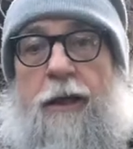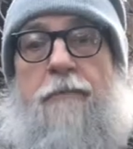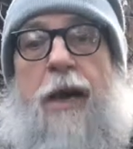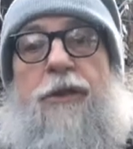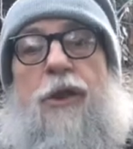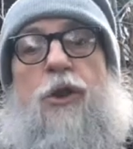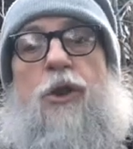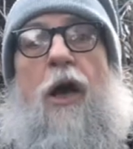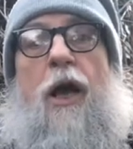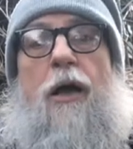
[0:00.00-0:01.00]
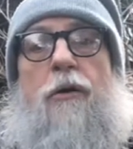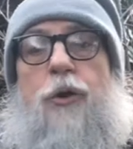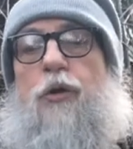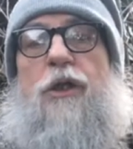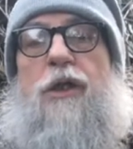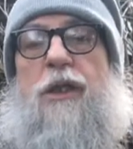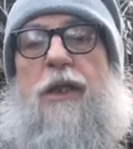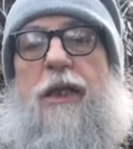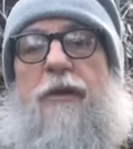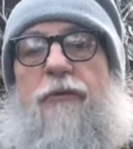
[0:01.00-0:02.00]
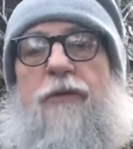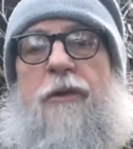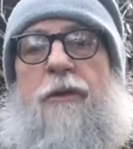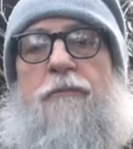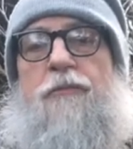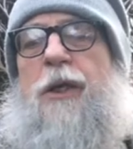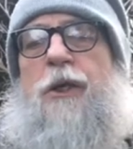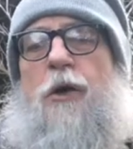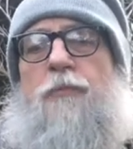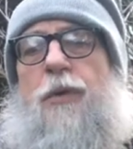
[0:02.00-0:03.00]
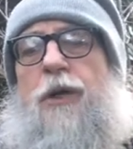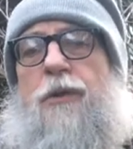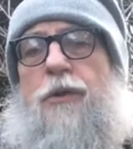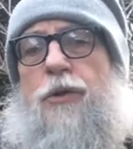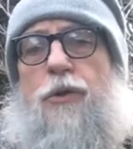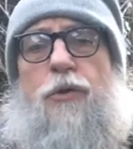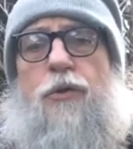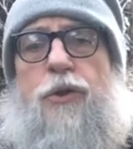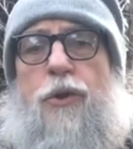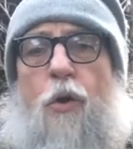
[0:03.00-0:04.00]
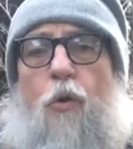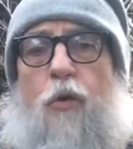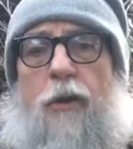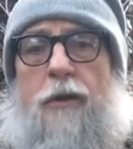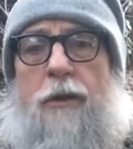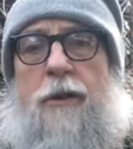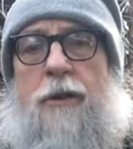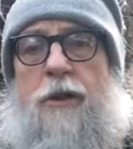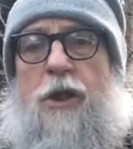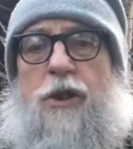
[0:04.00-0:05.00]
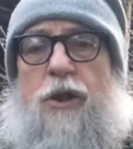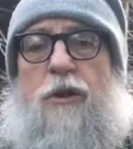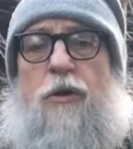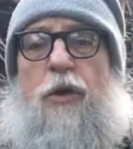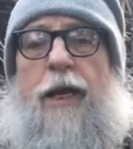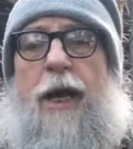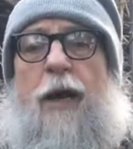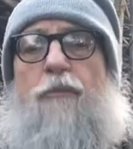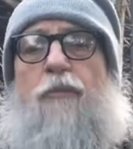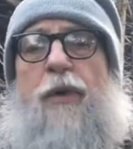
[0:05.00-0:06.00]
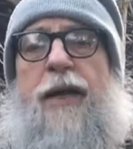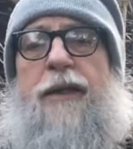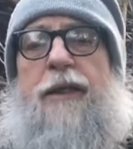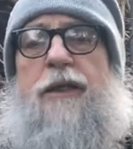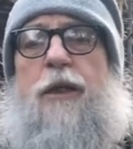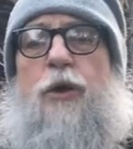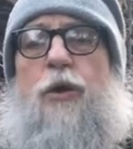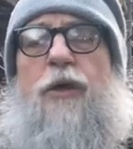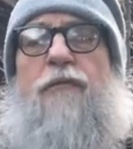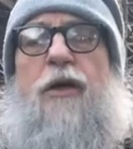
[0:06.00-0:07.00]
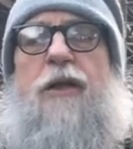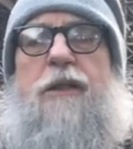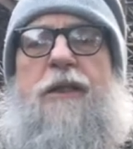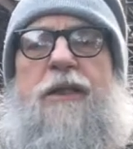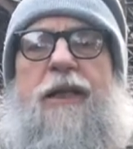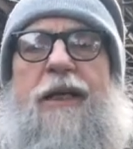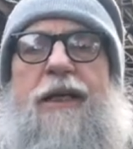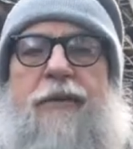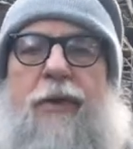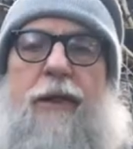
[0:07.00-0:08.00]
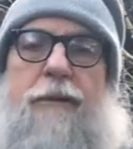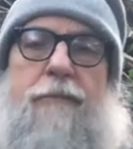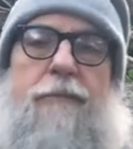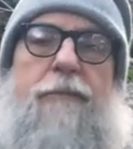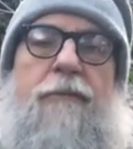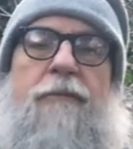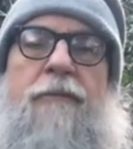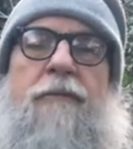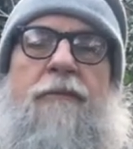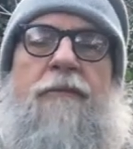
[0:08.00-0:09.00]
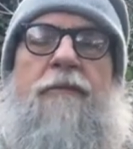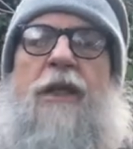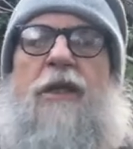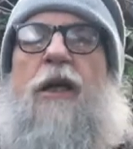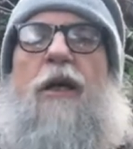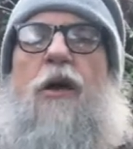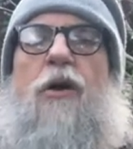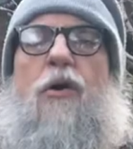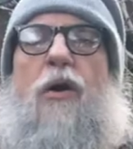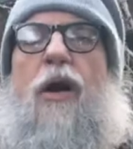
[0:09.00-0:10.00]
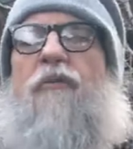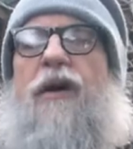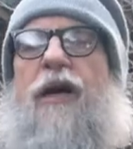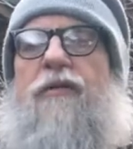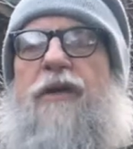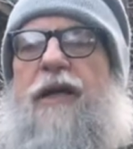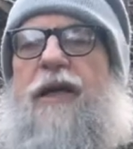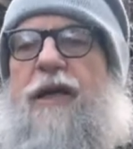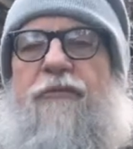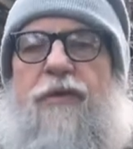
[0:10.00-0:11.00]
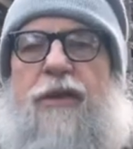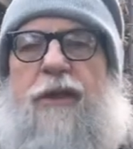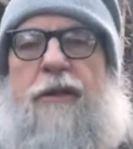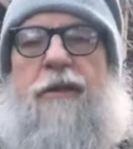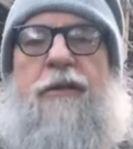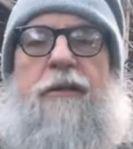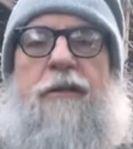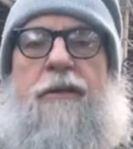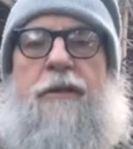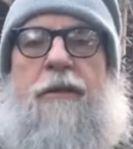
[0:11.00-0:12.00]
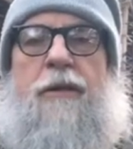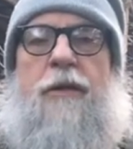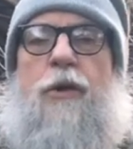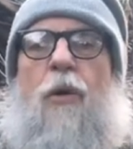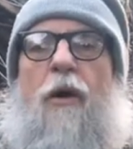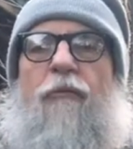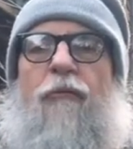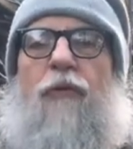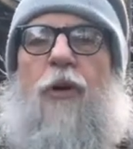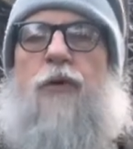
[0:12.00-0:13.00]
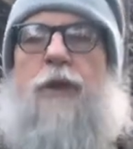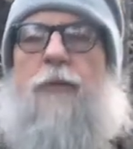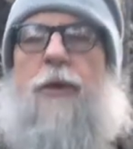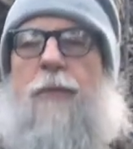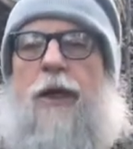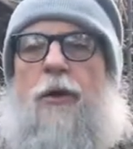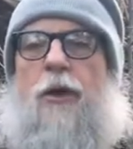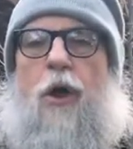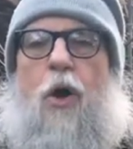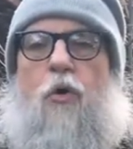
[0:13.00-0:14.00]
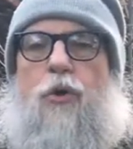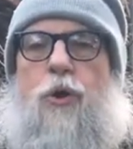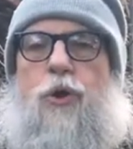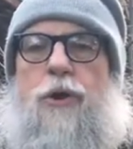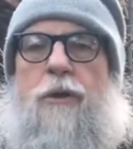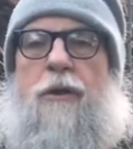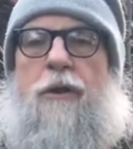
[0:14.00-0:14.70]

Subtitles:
May the child you conceived be no burden to your soul. Just look how brightly the universe is gleaming. There's a glow around everything. You are floating with me on a cold ocean,